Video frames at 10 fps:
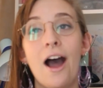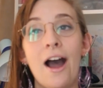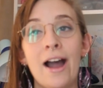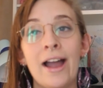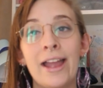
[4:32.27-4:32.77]

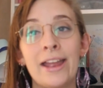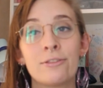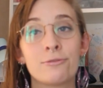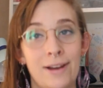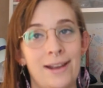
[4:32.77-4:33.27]
I
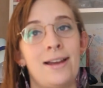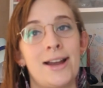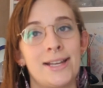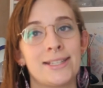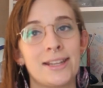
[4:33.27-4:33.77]

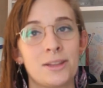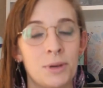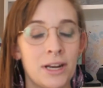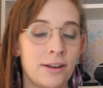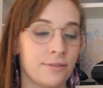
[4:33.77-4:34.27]
realized at the
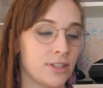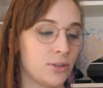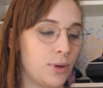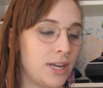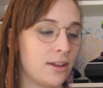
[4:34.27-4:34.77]
beginning of this
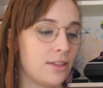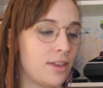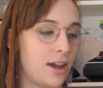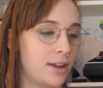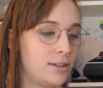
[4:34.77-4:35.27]
week
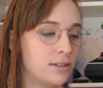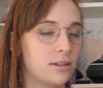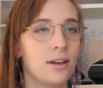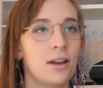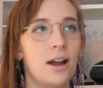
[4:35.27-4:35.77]
that
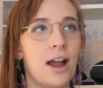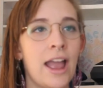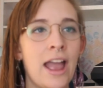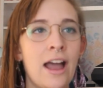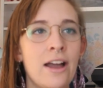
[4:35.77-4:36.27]
I
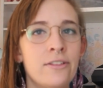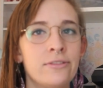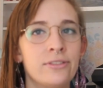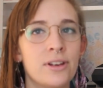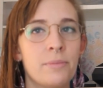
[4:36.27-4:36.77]

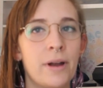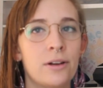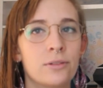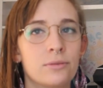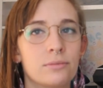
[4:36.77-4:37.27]
have about